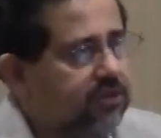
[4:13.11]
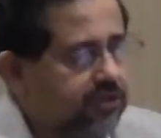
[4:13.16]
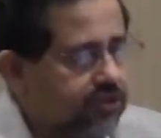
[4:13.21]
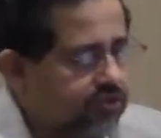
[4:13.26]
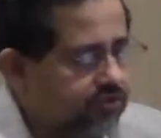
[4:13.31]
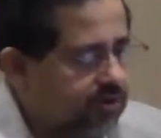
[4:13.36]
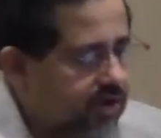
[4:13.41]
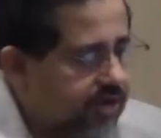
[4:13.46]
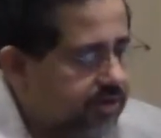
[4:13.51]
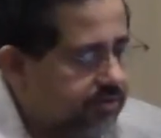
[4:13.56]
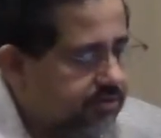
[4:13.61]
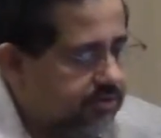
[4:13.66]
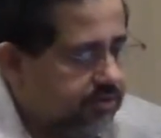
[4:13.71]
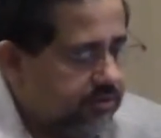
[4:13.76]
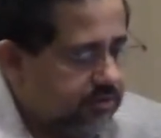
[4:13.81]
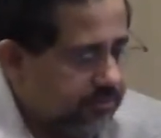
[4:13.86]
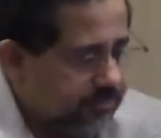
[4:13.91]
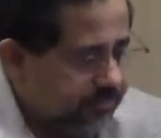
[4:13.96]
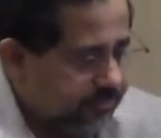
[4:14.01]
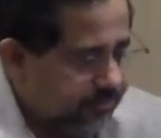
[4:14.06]
and
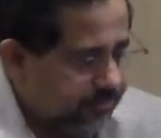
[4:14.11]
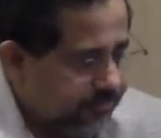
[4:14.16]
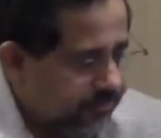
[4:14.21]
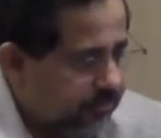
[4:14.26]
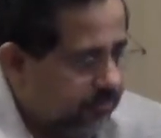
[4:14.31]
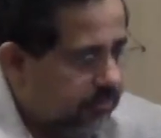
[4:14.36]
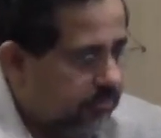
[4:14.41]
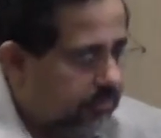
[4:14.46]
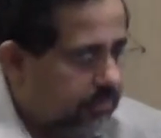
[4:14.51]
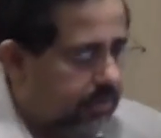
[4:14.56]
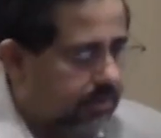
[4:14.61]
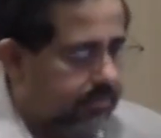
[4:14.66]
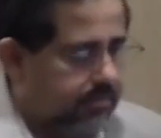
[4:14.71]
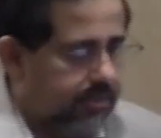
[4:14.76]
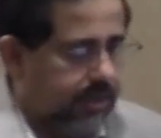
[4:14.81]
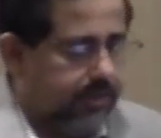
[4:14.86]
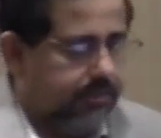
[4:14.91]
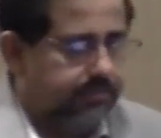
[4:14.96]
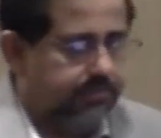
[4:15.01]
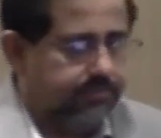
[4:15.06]
strategies.
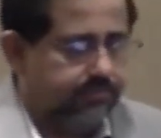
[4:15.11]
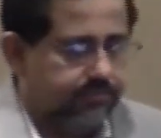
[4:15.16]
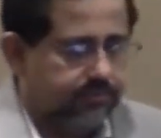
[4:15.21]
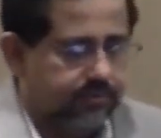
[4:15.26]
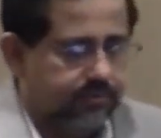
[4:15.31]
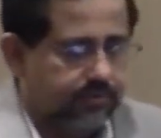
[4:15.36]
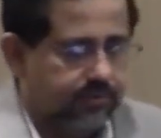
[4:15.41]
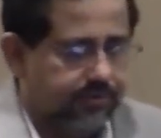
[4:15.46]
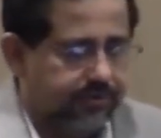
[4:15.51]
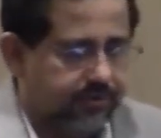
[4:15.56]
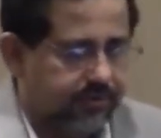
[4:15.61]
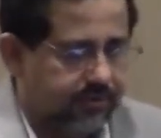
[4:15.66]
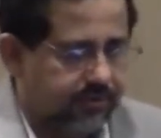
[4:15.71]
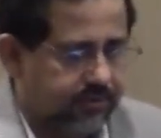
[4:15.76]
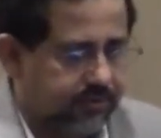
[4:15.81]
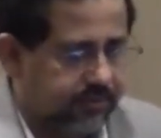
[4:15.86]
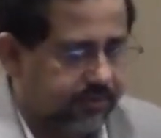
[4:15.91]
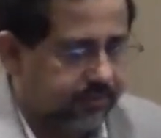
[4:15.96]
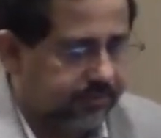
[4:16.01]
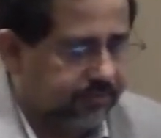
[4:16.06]
Bob, all yours.